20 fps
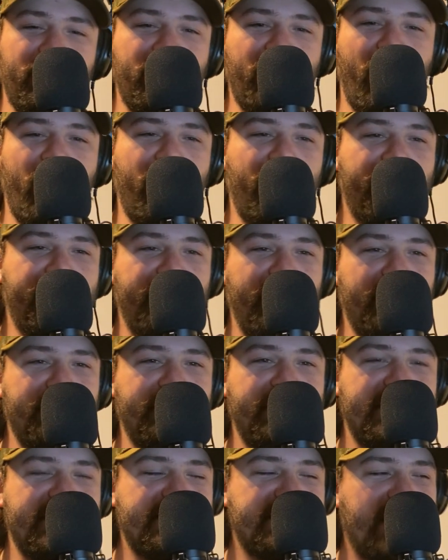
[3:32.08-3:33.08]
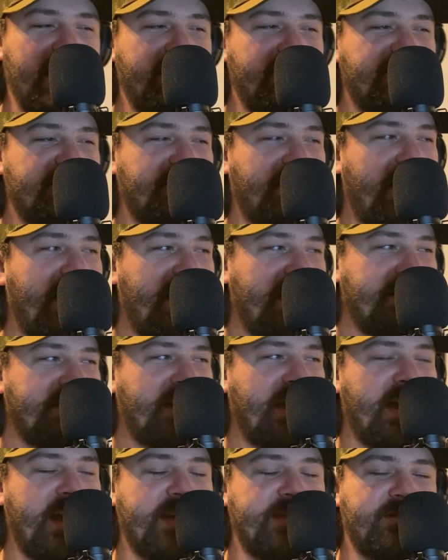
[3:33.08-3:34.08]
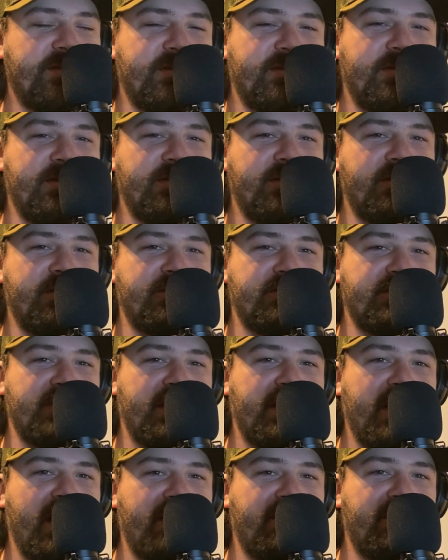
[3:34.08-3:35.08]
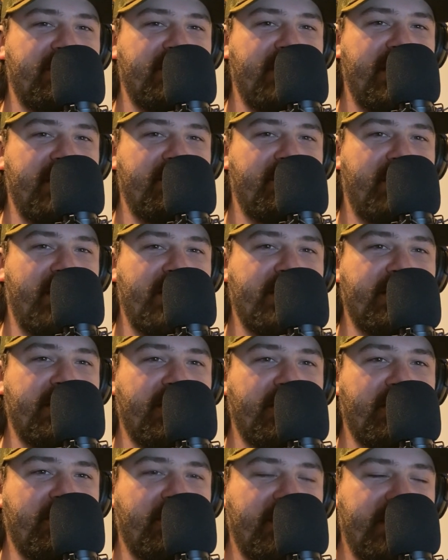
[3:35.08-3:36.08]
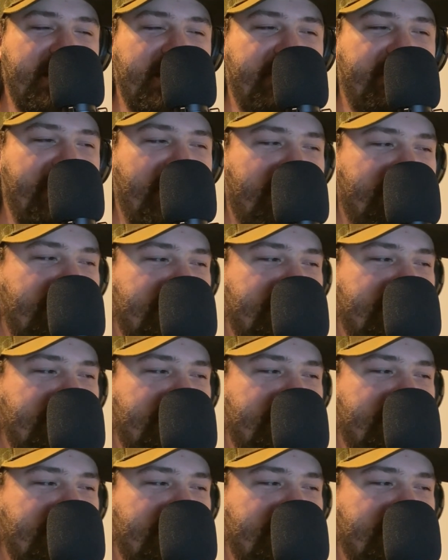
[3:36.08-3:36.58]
all filmed in the same spot, guys. There's a government bunker where they filmed